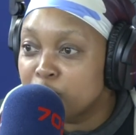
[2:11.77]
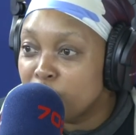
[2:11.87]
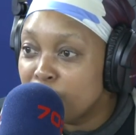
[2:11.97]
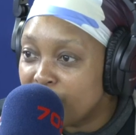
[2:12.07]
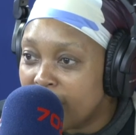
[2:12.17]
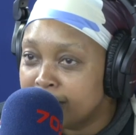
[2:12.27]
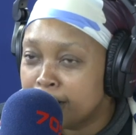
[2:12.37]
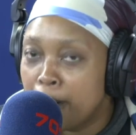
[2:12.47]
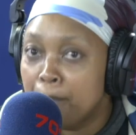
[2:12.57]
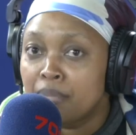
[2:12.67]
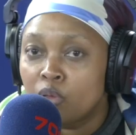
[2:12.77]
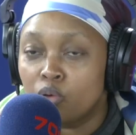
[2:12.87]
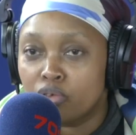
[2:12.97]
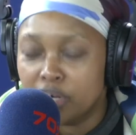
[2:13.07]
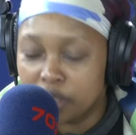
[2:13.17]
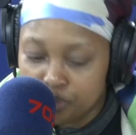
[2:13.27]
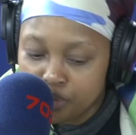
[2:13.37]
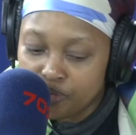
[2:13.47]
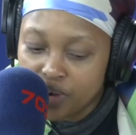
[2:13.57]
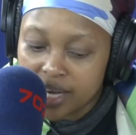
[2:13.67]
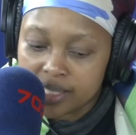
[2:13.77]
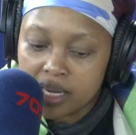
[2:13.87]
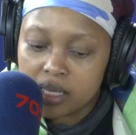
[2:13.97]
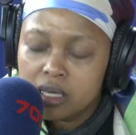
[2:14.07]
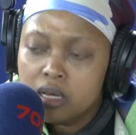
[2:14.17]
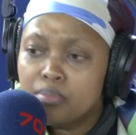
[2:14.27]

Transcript: provider or credit provider,